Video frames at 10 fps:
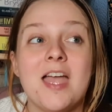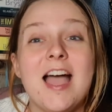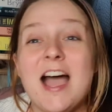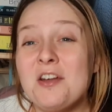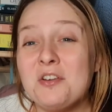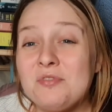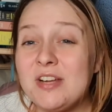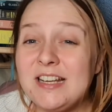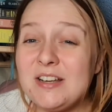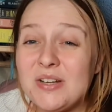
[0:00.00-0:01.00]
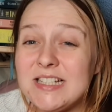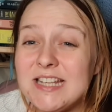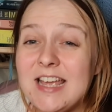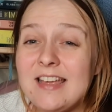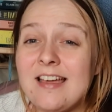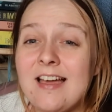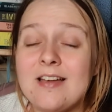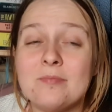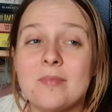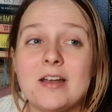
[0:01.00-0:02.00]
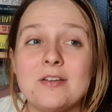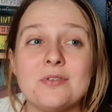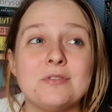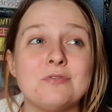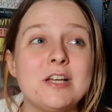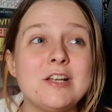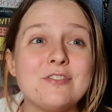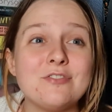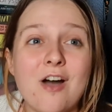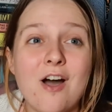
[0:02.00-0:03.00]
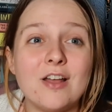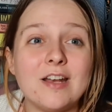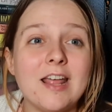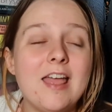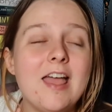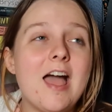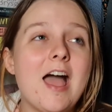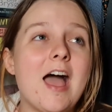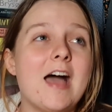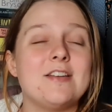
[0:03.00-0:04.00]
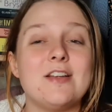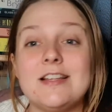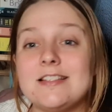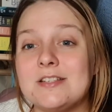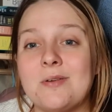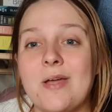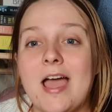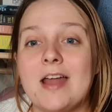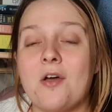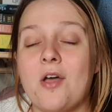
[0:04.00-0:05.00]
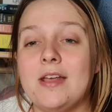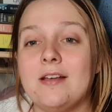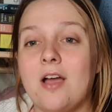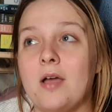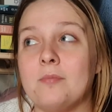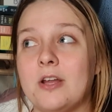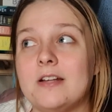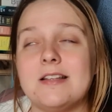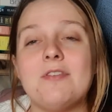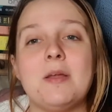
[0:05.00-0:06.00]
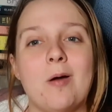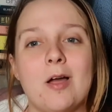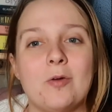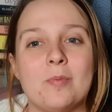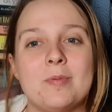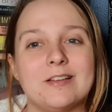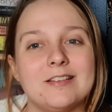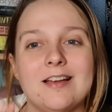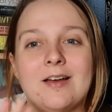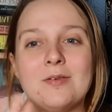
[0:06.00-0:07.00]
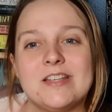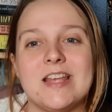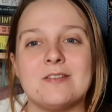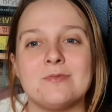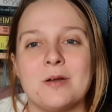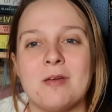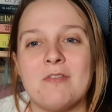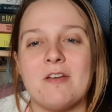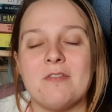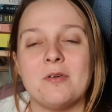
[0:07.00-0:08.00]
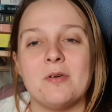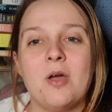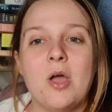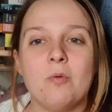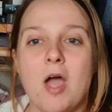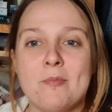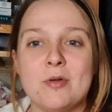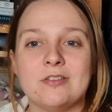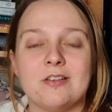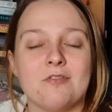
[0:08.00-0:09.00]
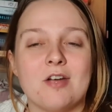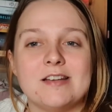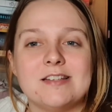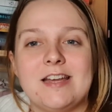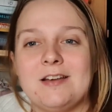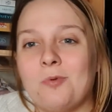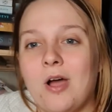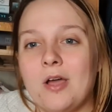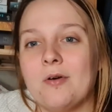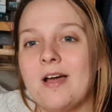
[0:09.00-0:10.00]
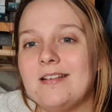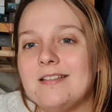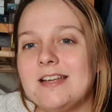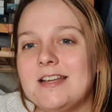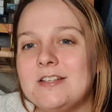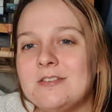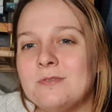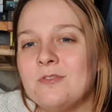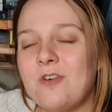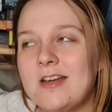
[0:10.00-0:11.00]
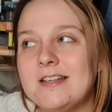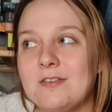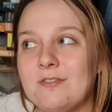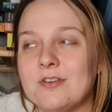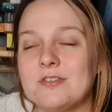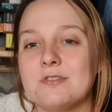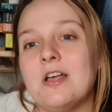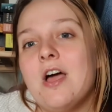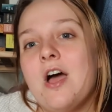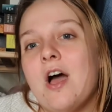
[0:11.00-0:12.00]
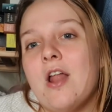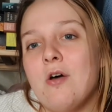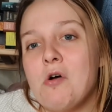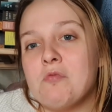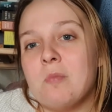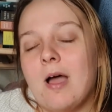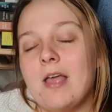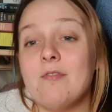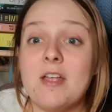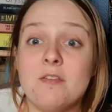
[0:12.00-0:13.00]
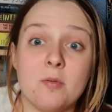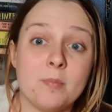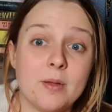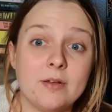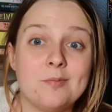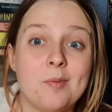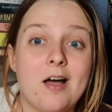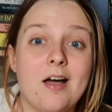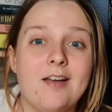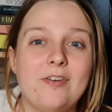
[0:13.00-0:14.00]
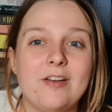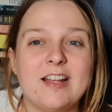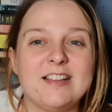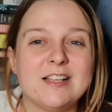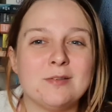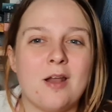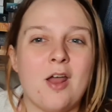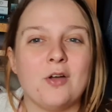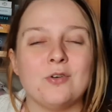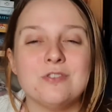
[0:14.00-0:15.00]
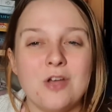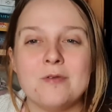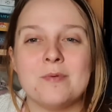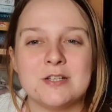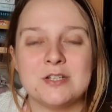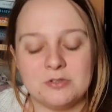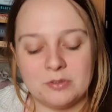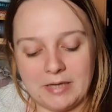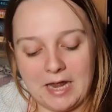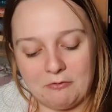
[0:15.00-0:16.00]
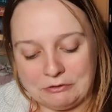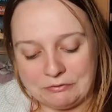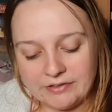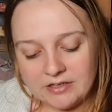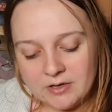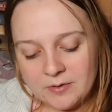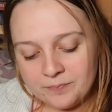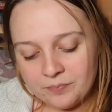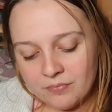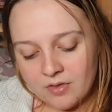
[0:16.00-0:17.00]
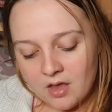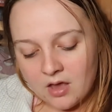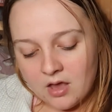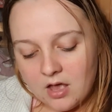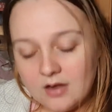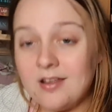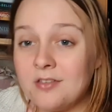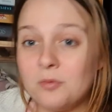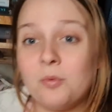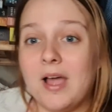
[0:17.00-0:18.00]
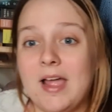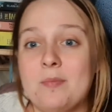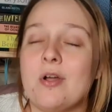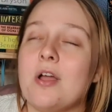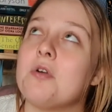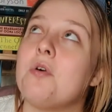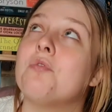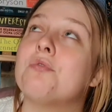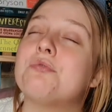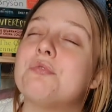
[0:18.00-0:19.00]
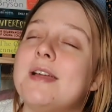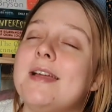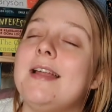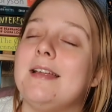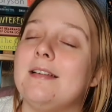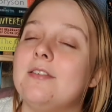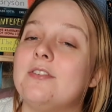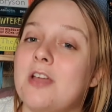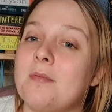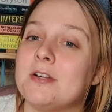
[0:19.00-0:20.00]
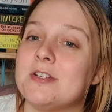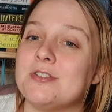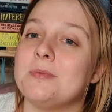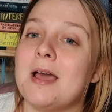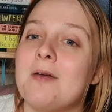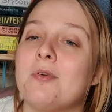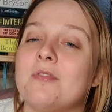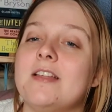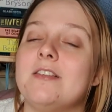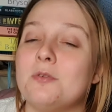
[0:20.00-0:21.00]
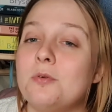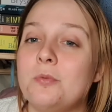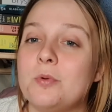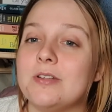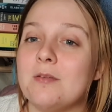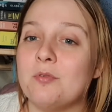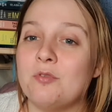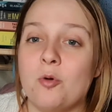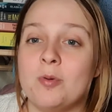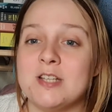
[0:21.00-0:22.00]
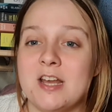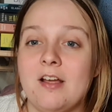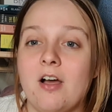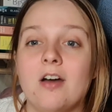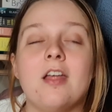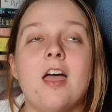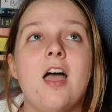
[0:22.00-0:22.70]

I really liked it, and I thought it was really good fun, and I listened to it, and I'm going to definitely buy a copy because I would say it's one of my favourite YA books I've read in a while, and it just was very different to a lot of my favourite books, but I felt like this one I got so much enjoyment out of. Another YA book I got so much enjoyment out of is To All the Boys I Loved Before by Jenny Han.